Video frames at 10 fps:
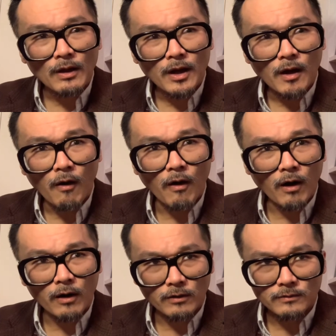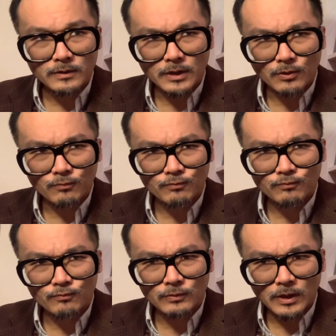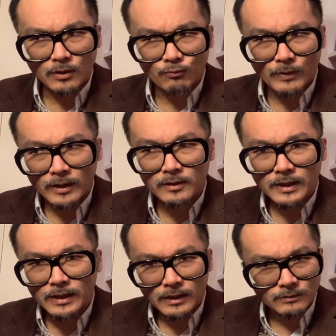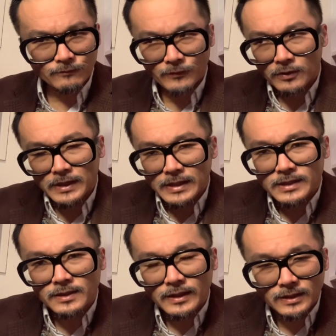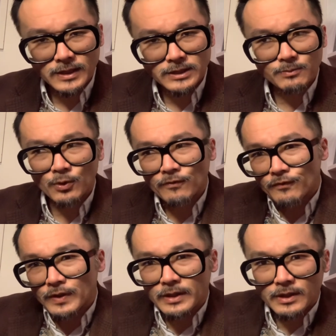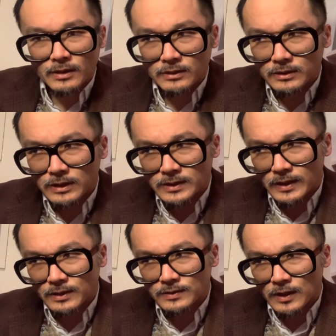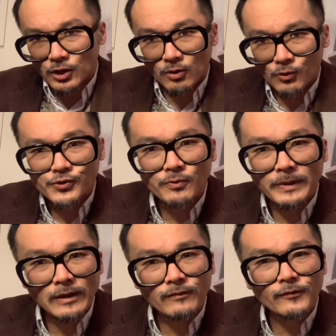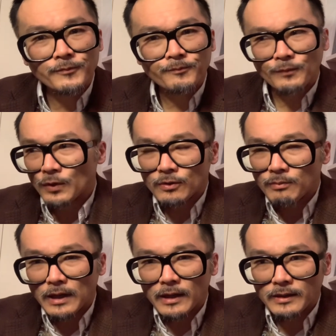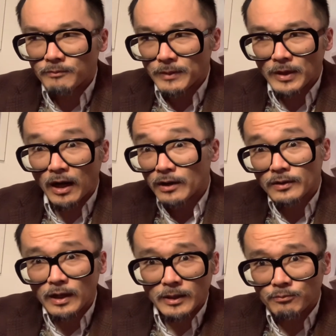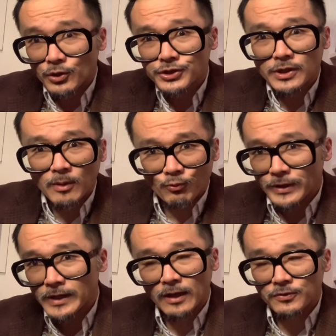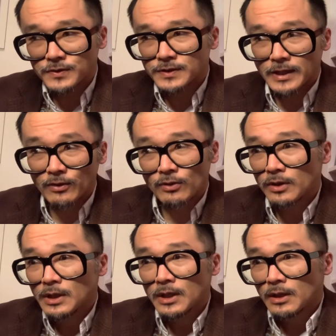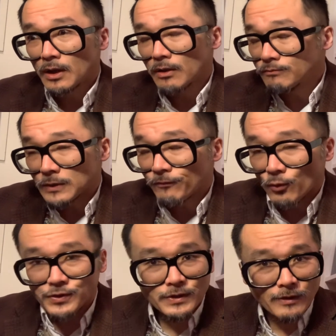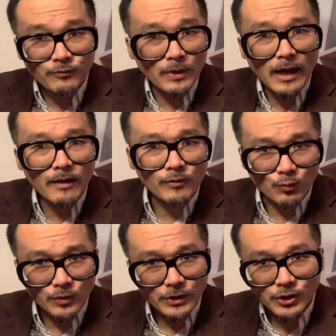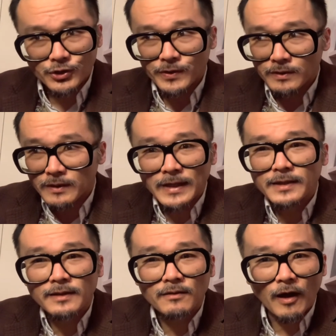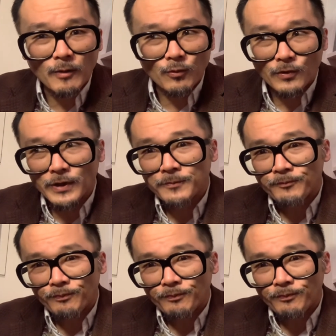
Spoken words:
are readily and fairly easily accessible via, I think, commercial means. You know, by maybe online bookshop retailers, etc. Of course, if you have a really good lending library,